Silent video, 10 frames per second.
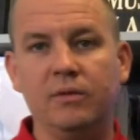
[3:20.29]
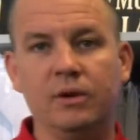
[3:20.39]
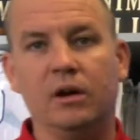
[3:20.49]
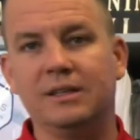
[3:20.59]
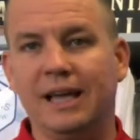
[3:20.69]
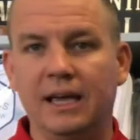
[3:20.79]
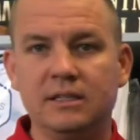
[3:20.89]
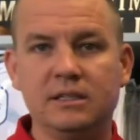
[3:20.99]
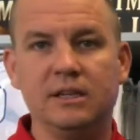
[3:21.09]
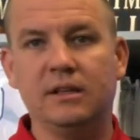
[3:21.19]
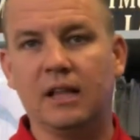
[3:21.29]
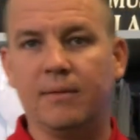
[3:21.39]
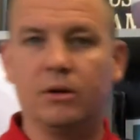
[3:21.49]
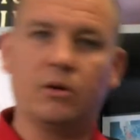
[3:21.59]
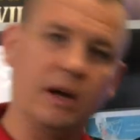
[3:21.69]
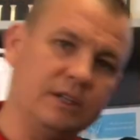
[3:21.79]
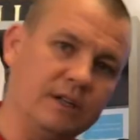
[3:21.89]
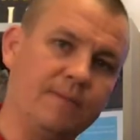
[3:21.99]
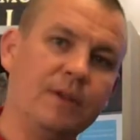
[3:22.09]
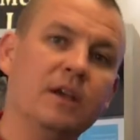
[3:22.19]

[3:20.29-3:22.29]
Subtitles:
We call it the AC, the alignment correction,